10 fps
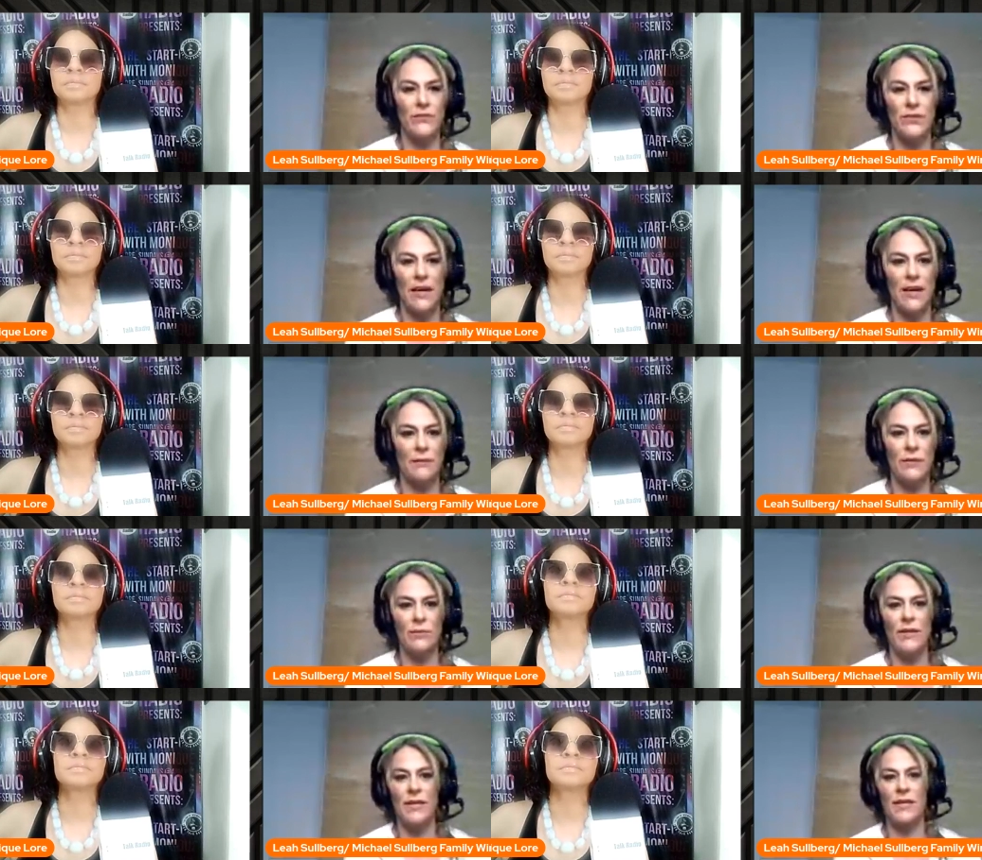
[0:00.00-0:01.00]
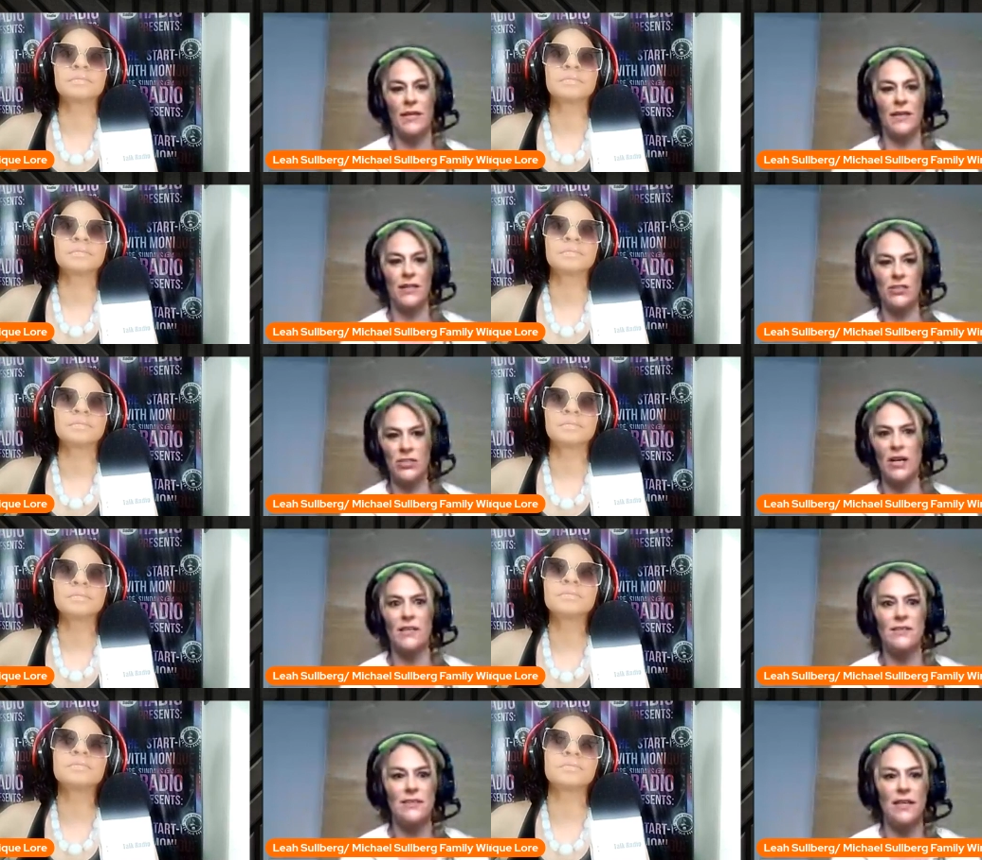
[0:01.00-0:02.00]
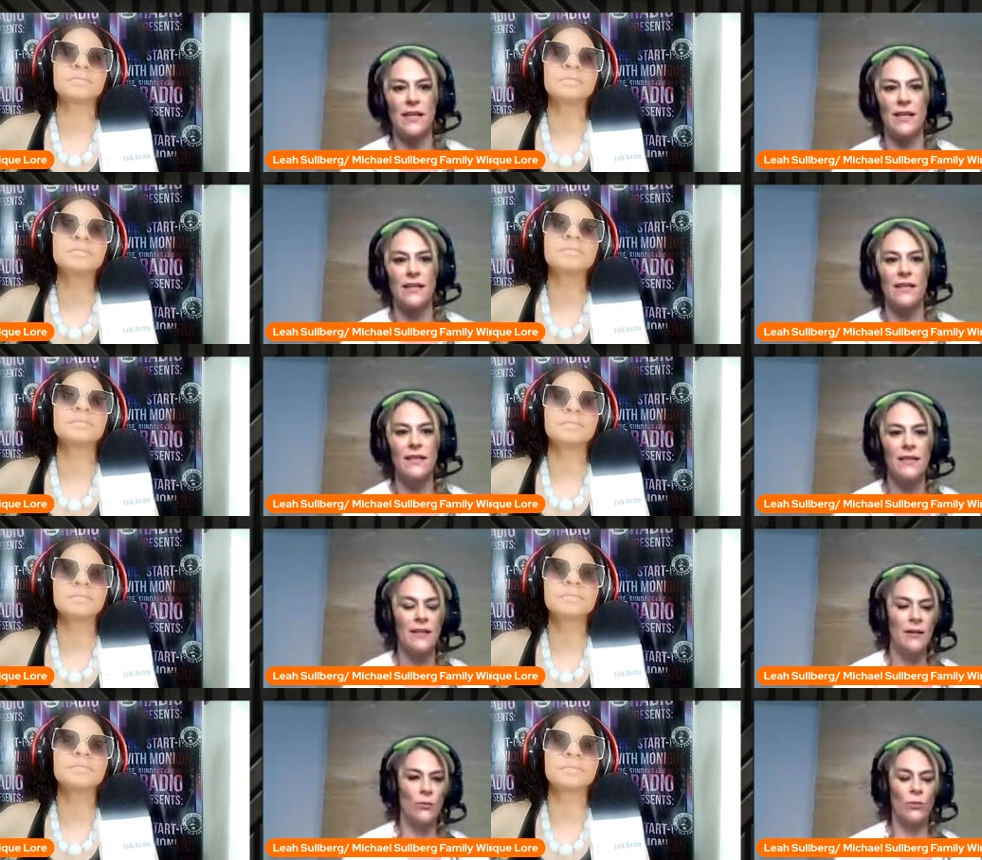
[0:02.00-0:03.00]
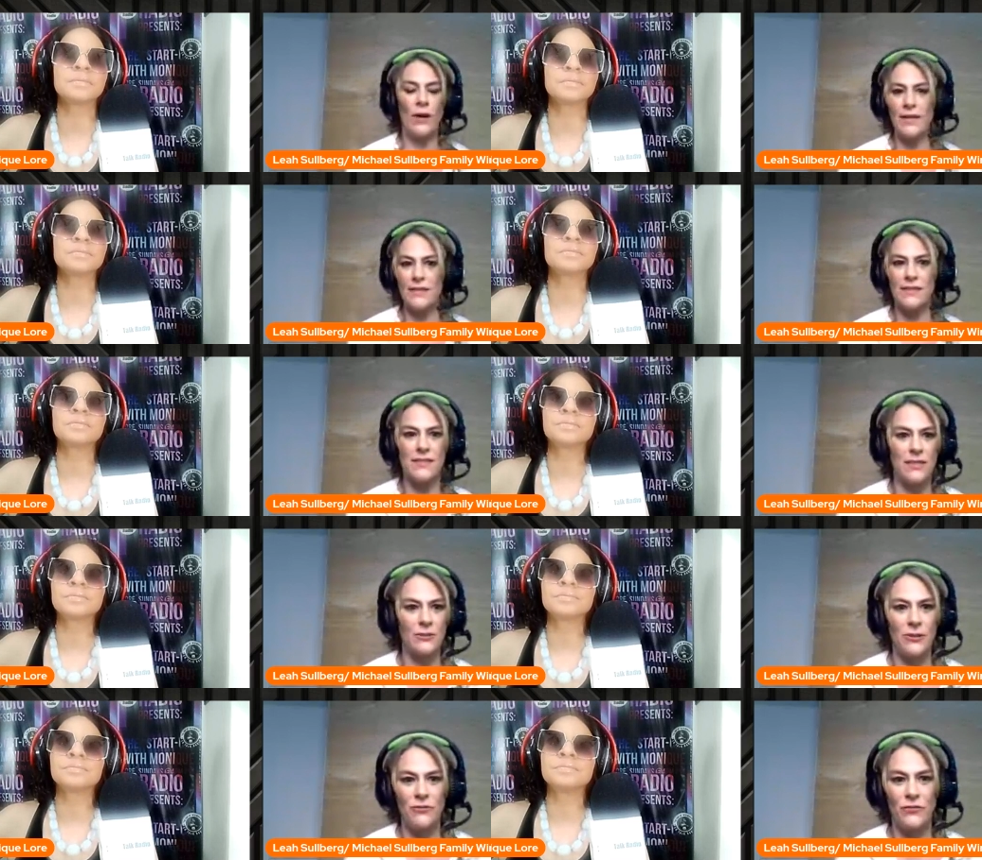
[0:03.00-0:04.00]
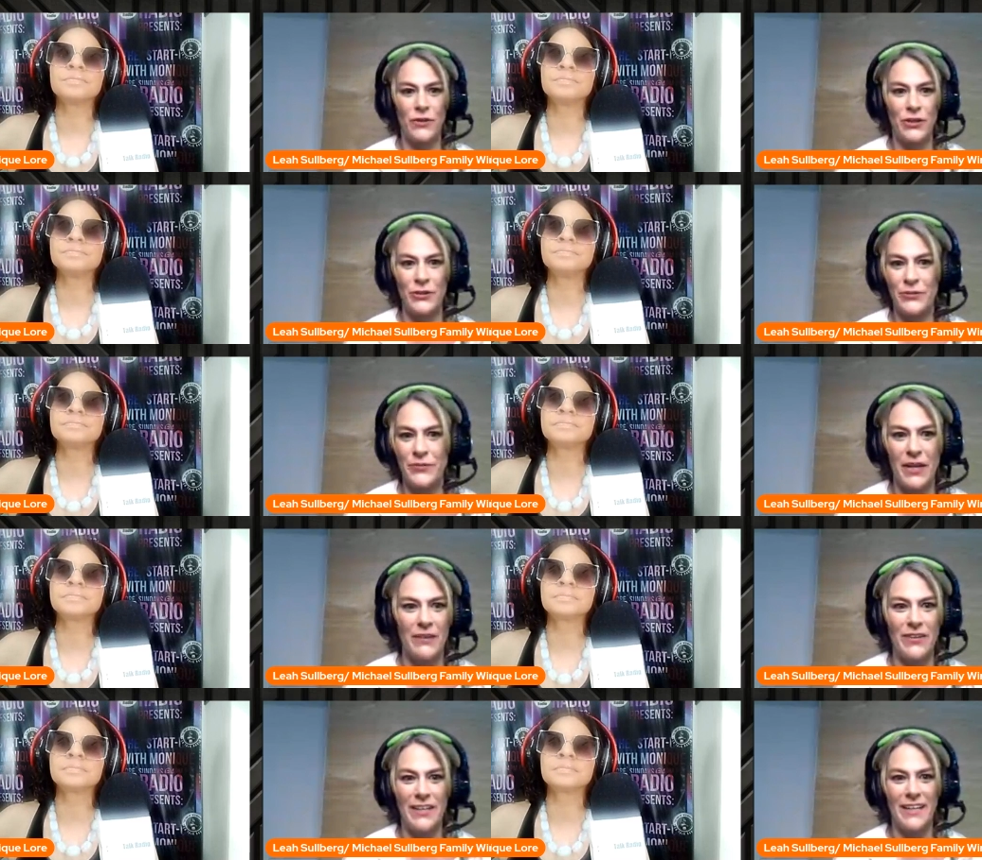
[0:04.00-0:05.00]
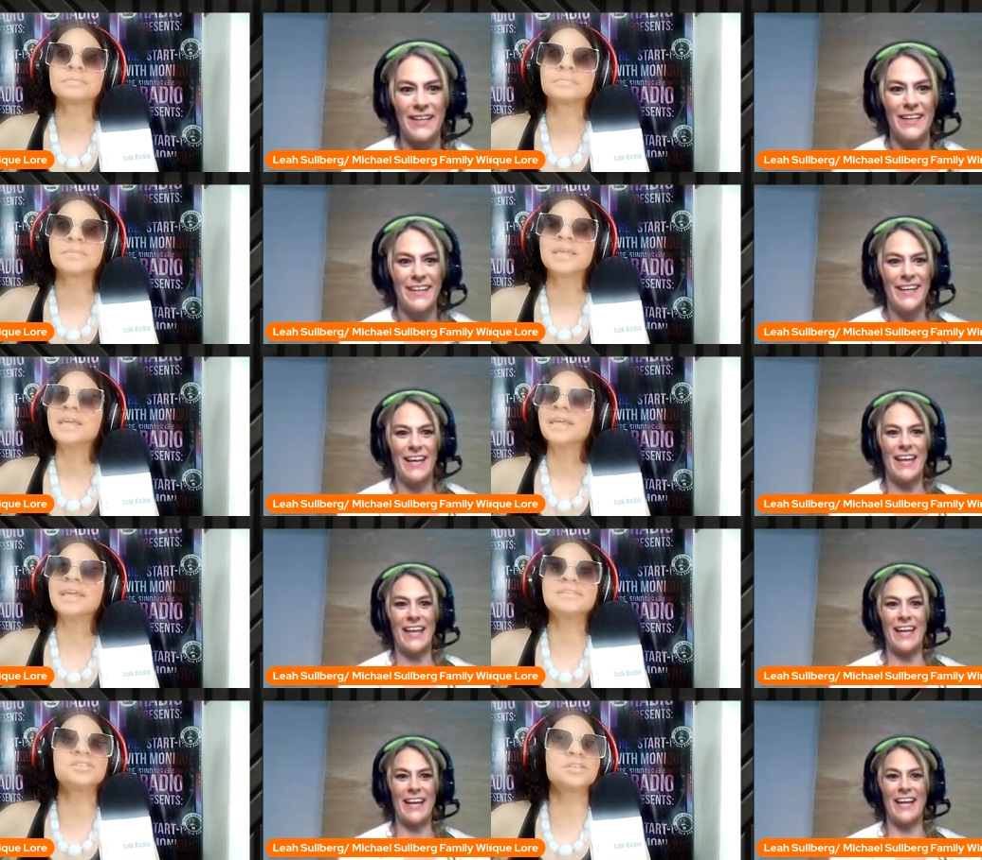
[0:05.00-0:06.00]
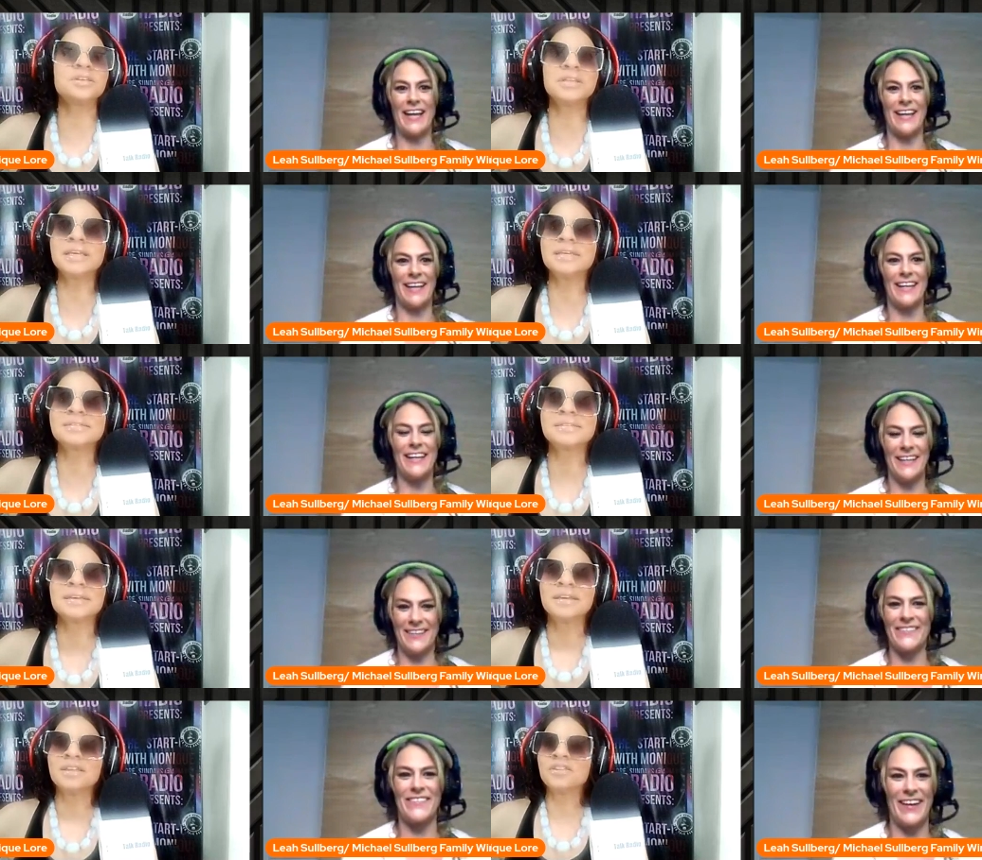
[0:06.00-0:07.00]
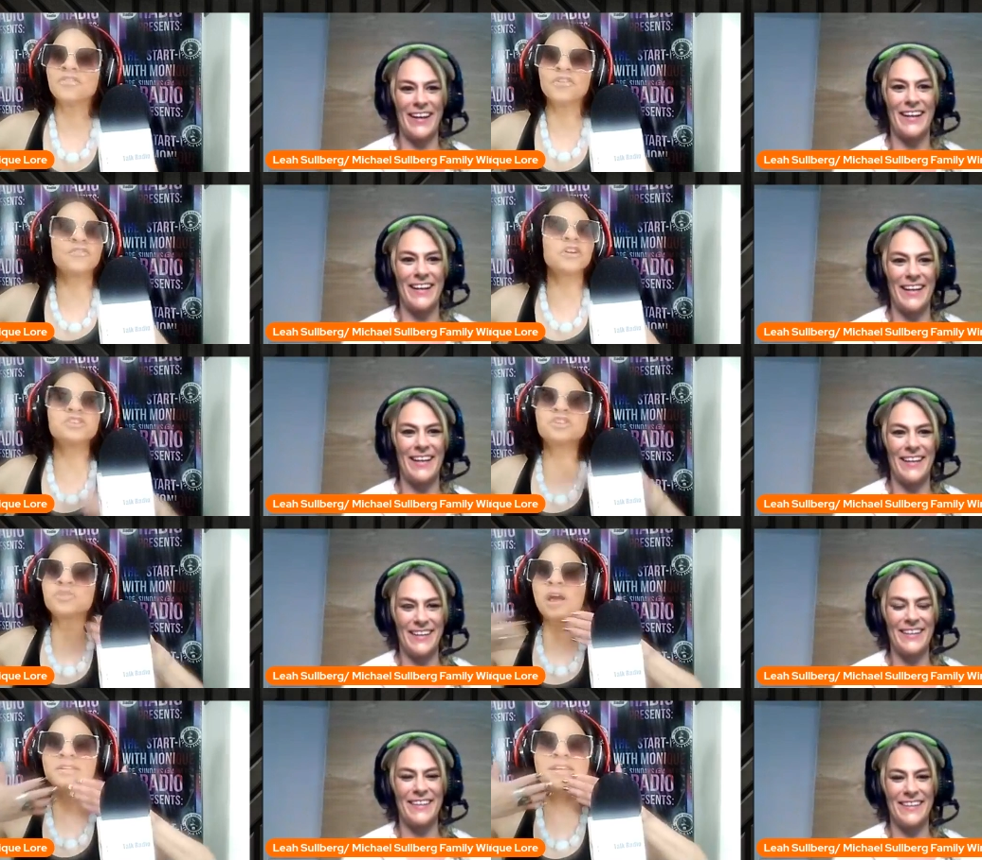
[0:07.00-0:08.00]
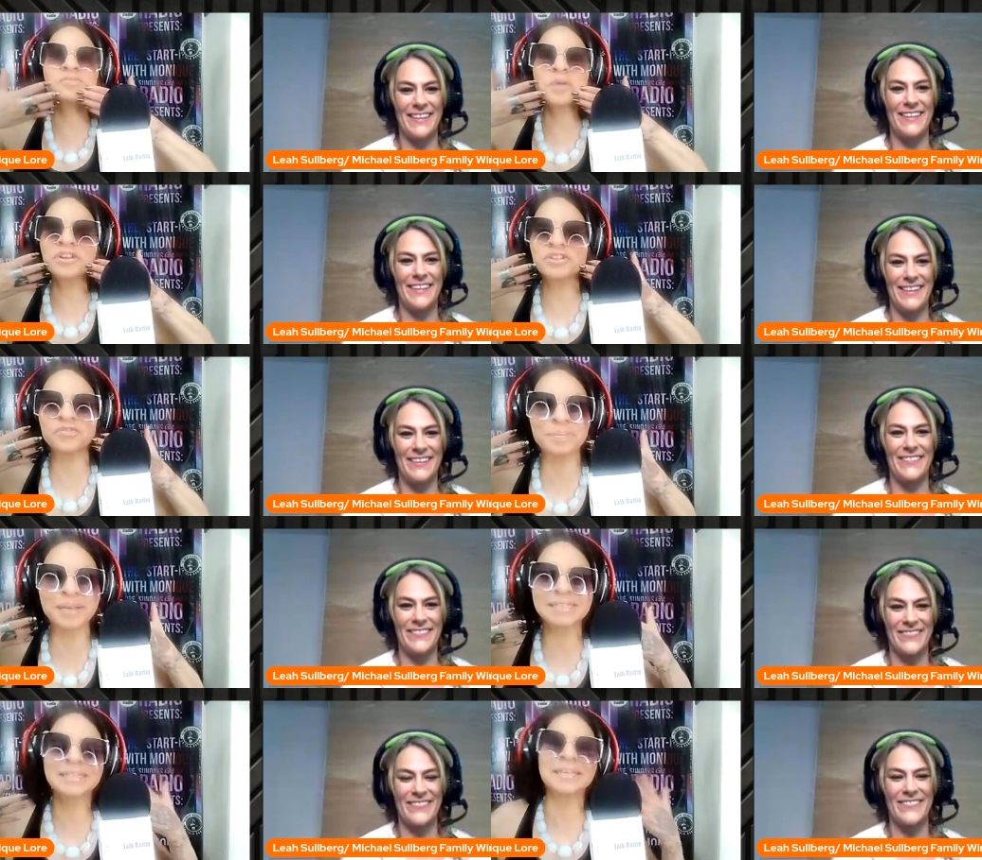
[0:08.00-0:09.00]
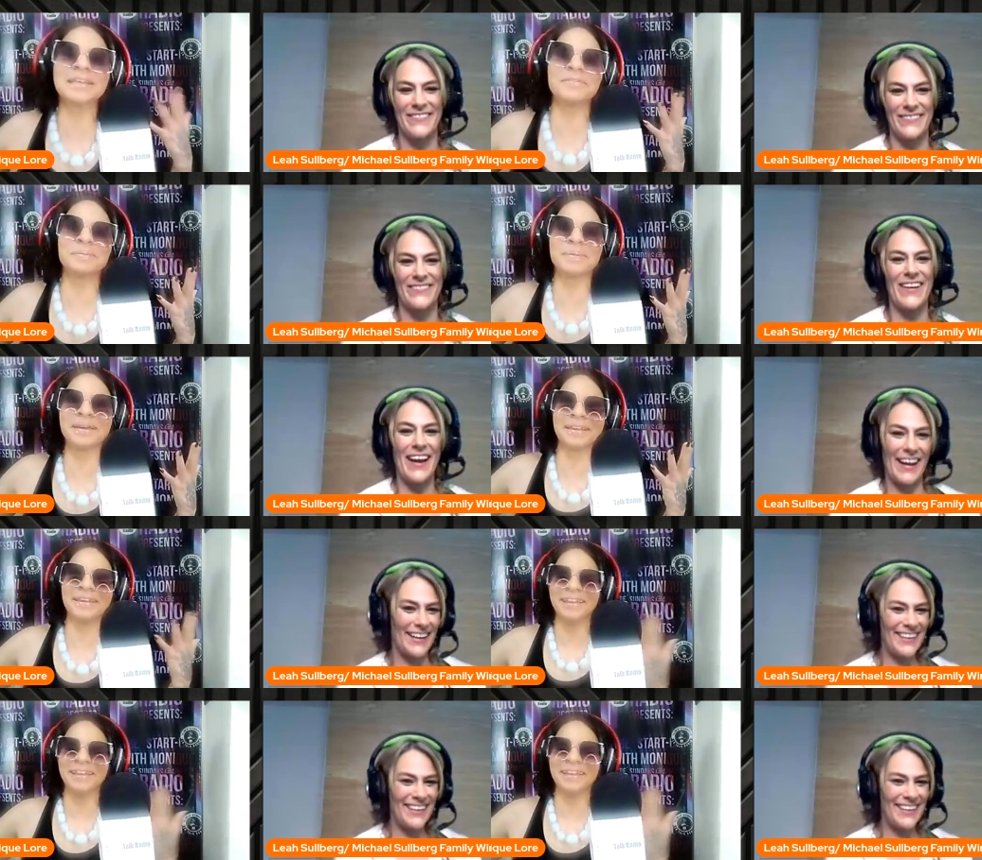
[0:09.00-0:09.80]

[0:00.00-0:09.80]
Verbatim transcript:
Speaker 1: for that. I mean, we can adjust and wine is still good for you. I mean, eh, it
Speaker 2: still is. Right. The alcohol does wonders for my skin, everybody. Right.